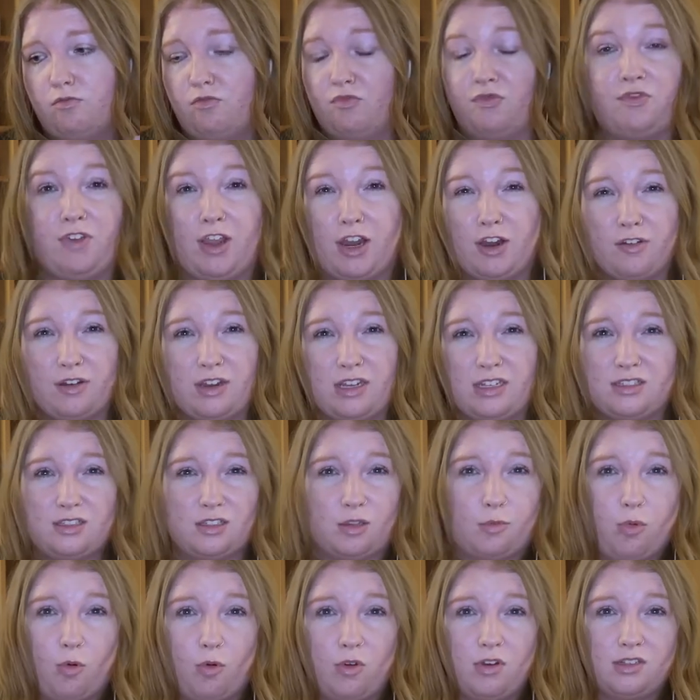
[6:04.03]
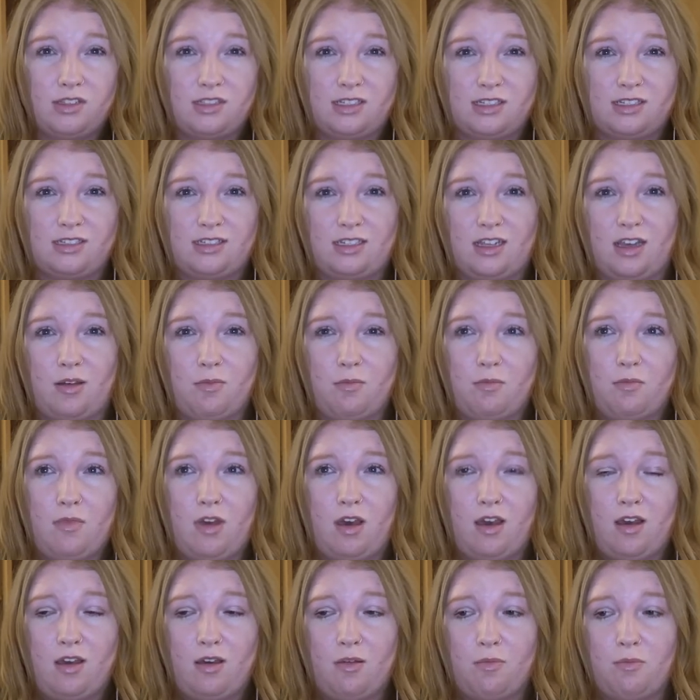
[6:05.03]
varied support system,
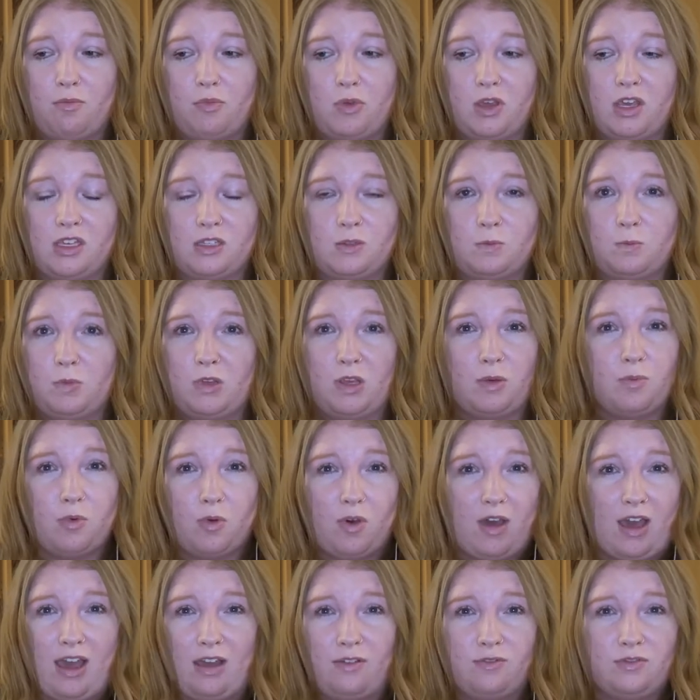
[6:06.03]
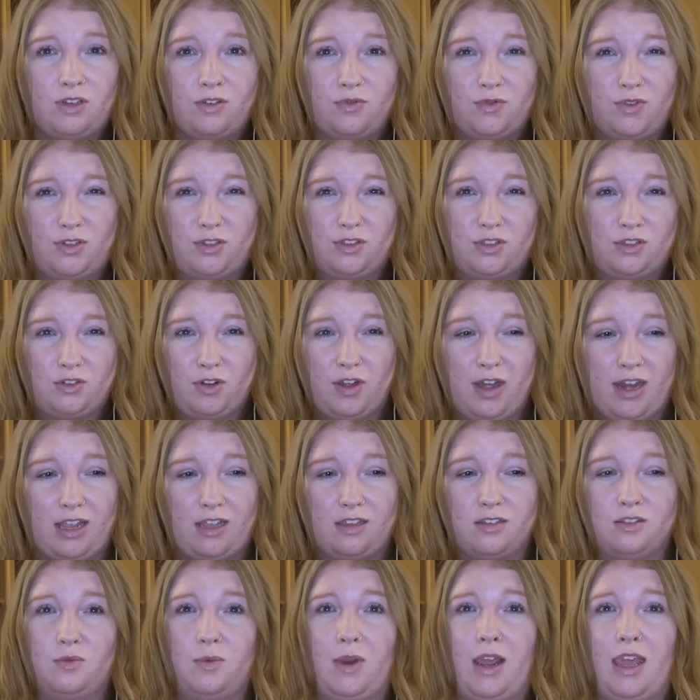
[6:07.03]
um, because people have different
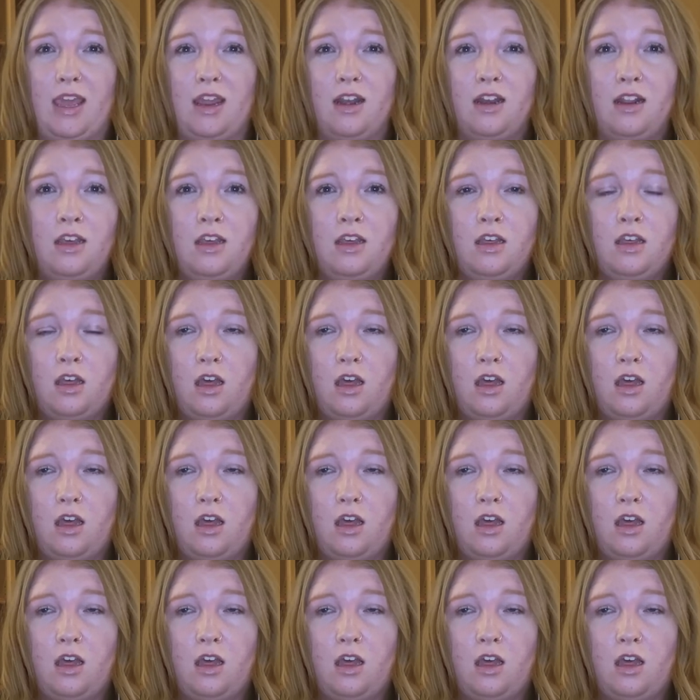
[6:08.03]
strengths, right?